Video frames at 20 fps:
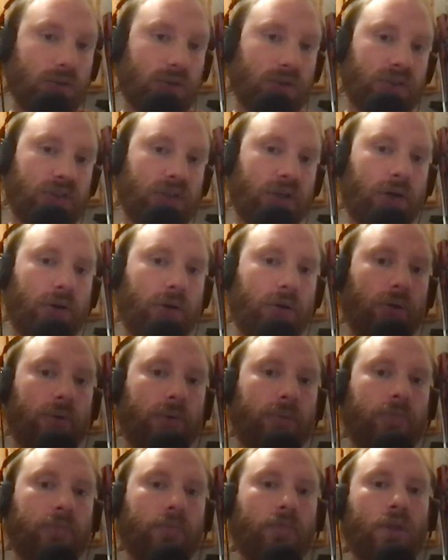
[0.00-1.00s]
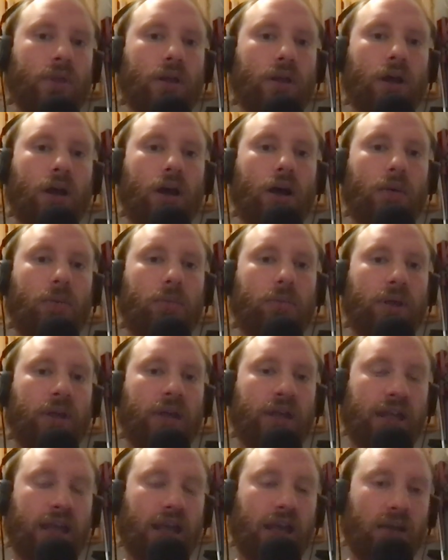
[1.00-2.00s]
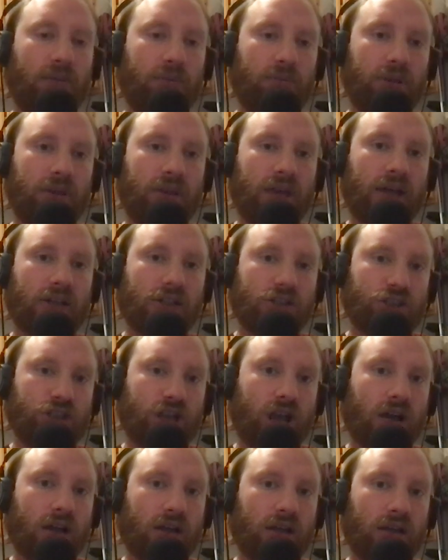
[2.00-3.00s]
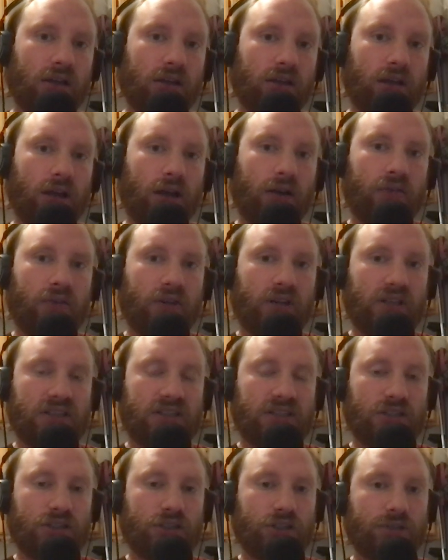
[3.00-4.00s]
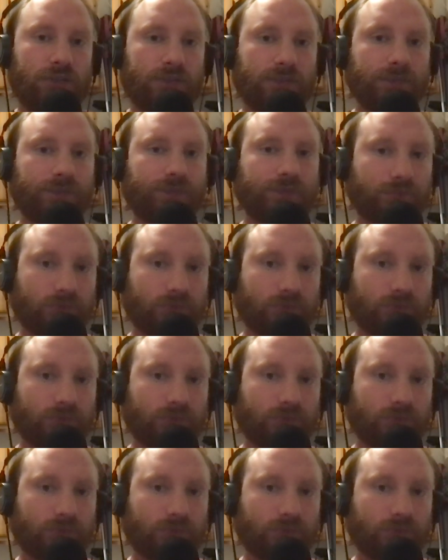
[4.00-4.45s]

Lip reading: So it can't be that shocking of a decision